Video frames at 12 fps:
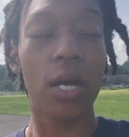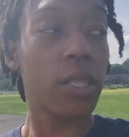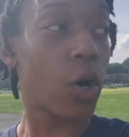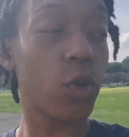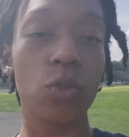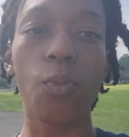
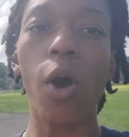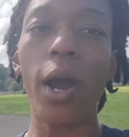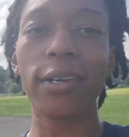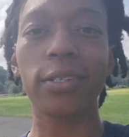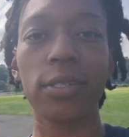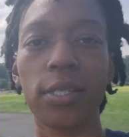Those
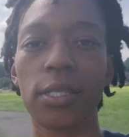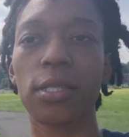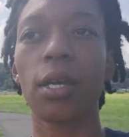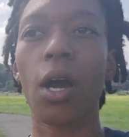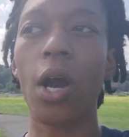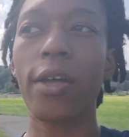markers
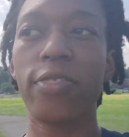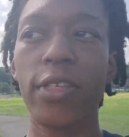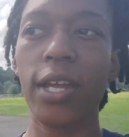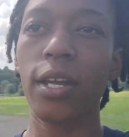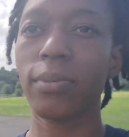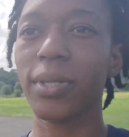are
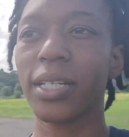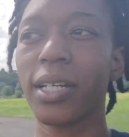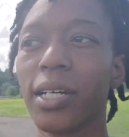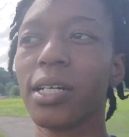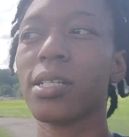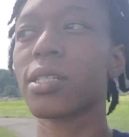there
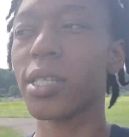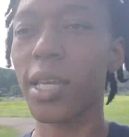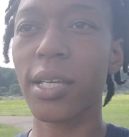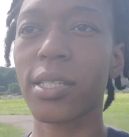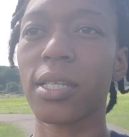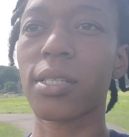because,
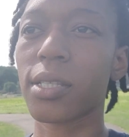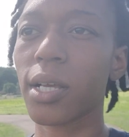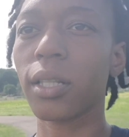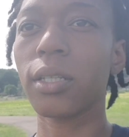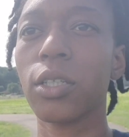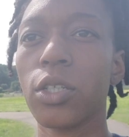yes, it's
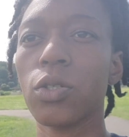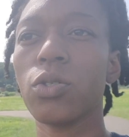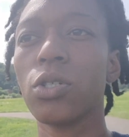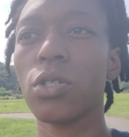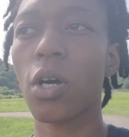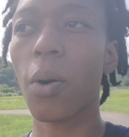telling you,
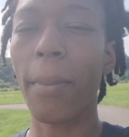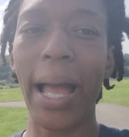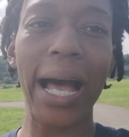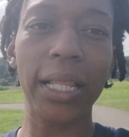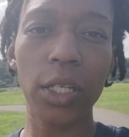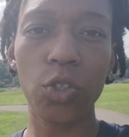you know,
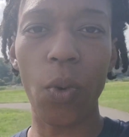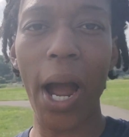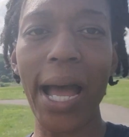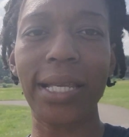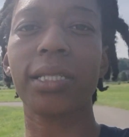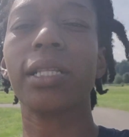mileage
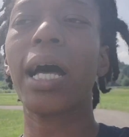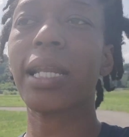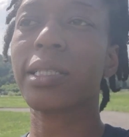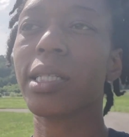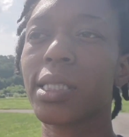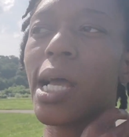wise a lot
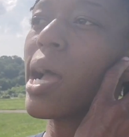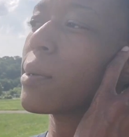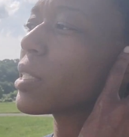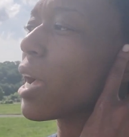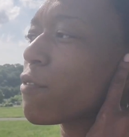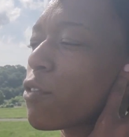of the
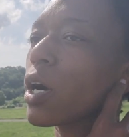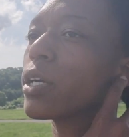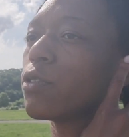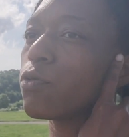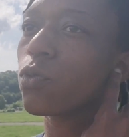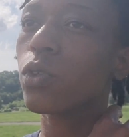times how far
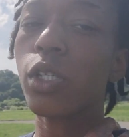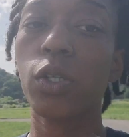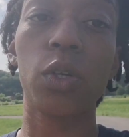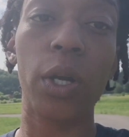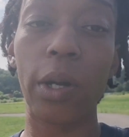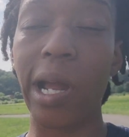you went
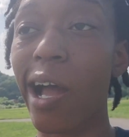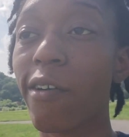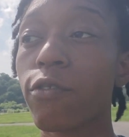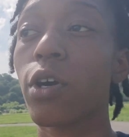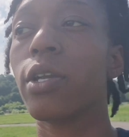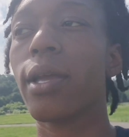or how
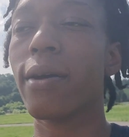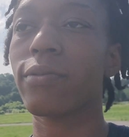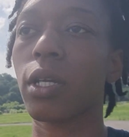far you have to